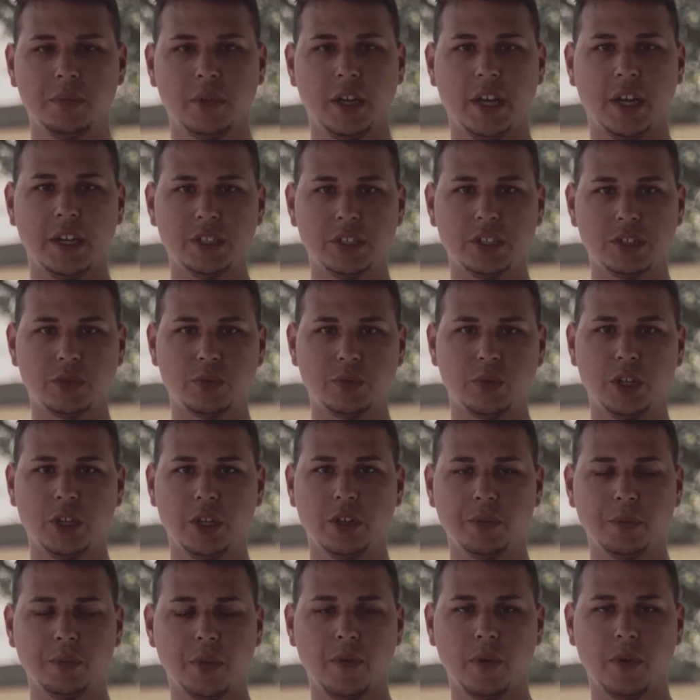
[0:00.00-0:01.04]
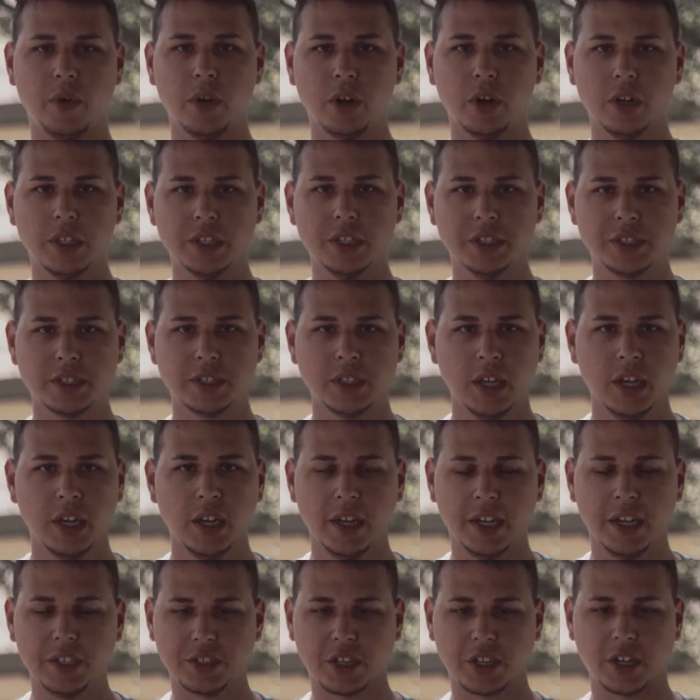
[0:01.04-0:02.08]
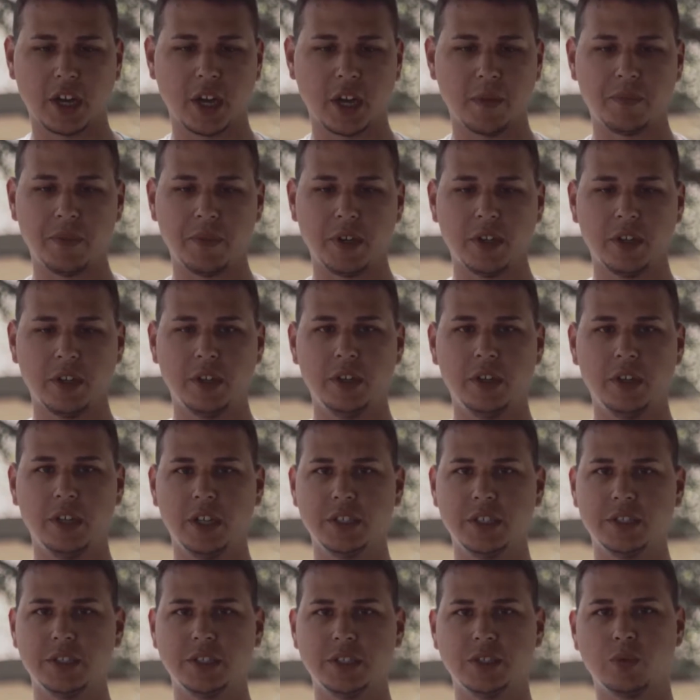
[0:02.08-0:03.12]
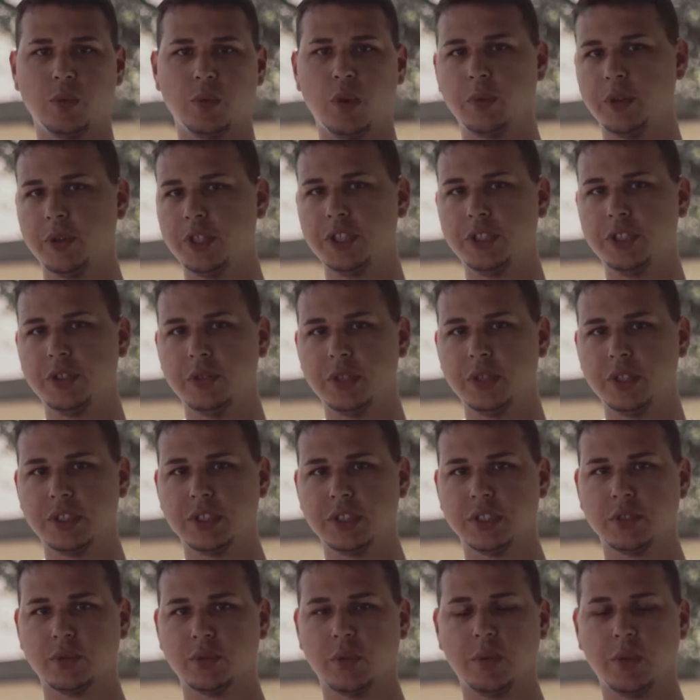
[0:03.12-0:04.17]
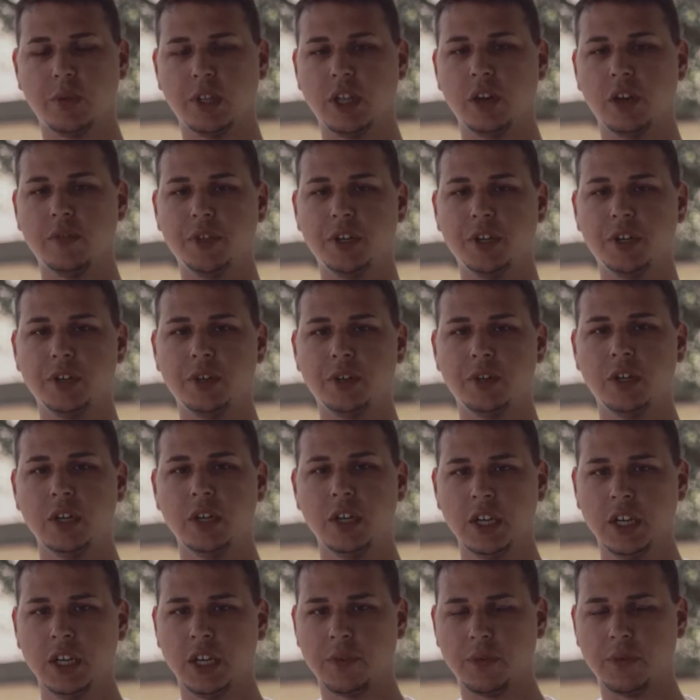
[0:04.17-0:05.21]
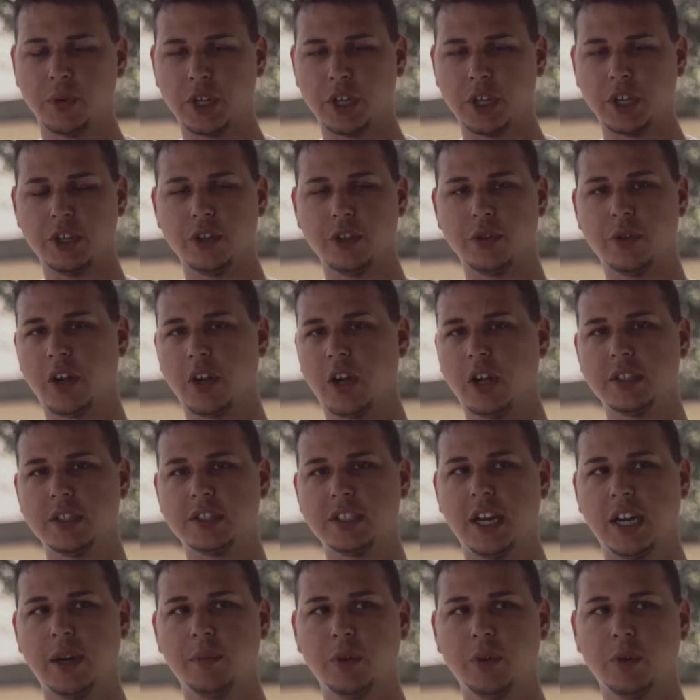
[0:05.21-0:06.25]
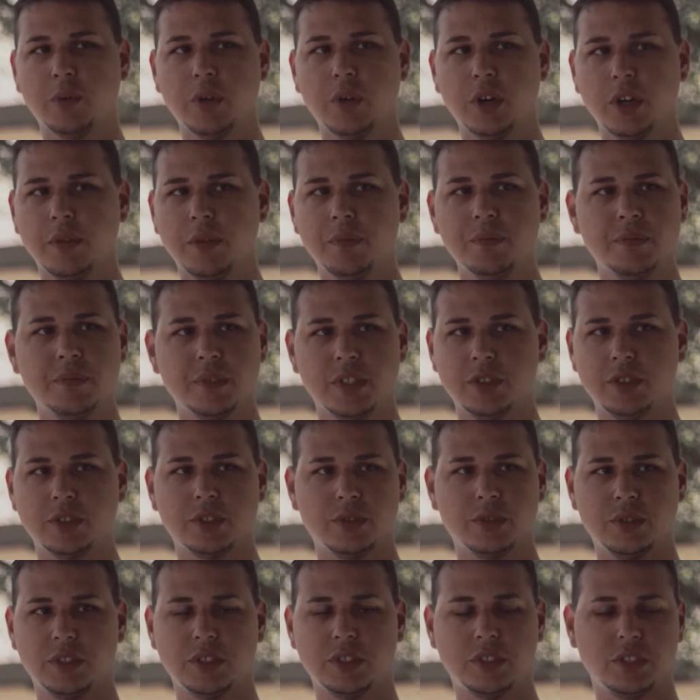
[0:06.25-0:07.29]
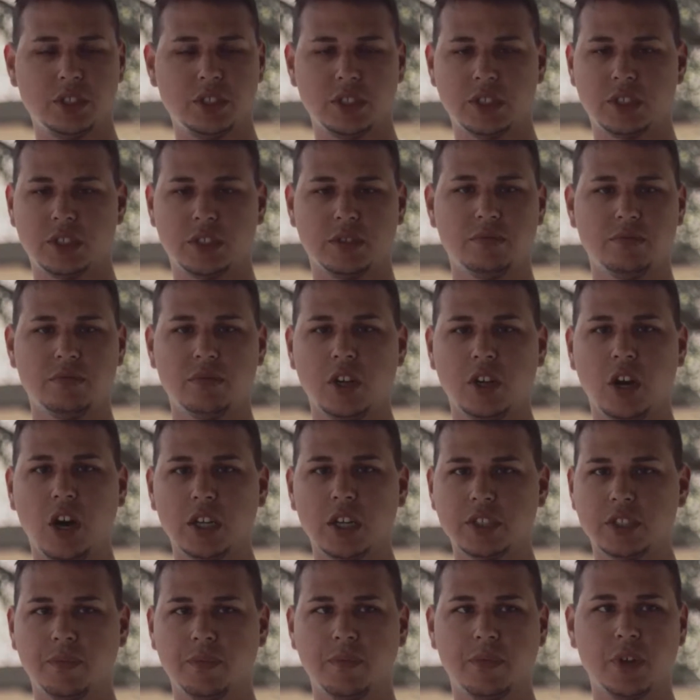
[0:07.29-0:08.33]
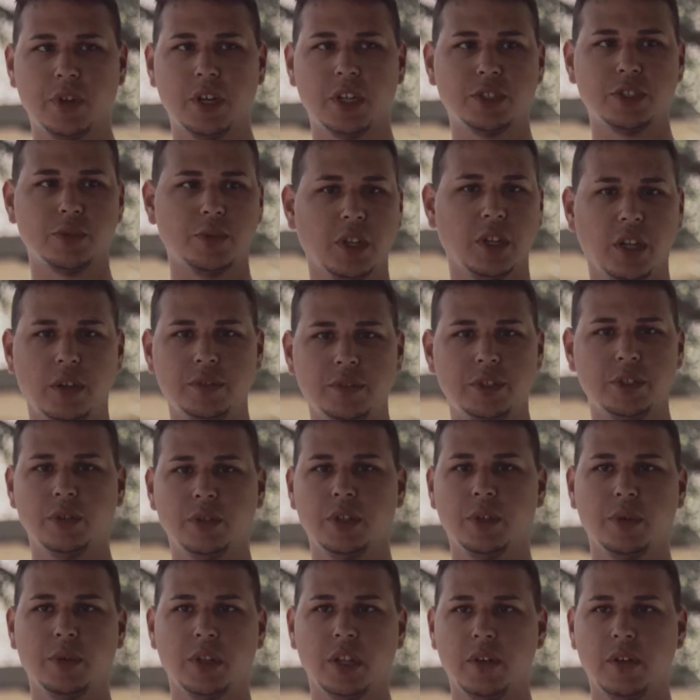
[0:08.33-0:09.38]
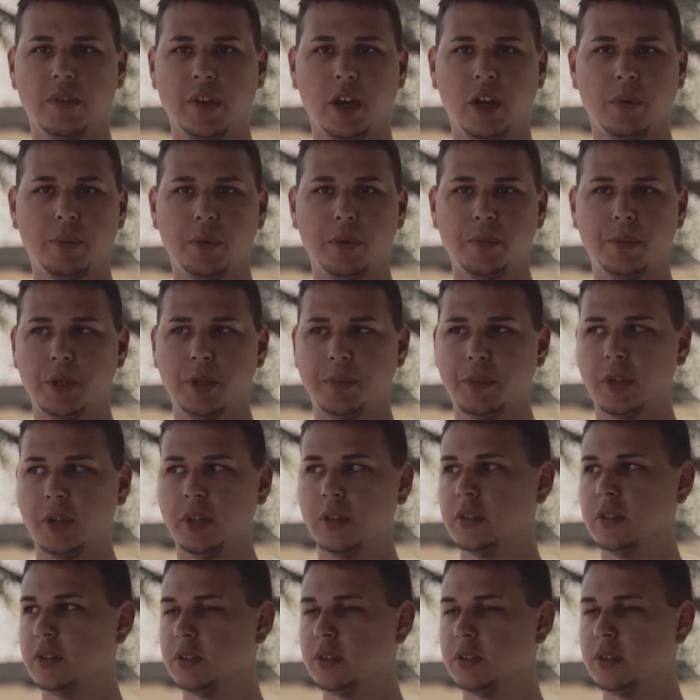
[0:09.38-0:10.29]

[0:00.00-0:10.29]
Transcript: As we heard before, it's our cup filler. This is what we do. This is what we love to do. If we could do it all the time, we would. This was just awesome for us. We love doing it. We love helping people.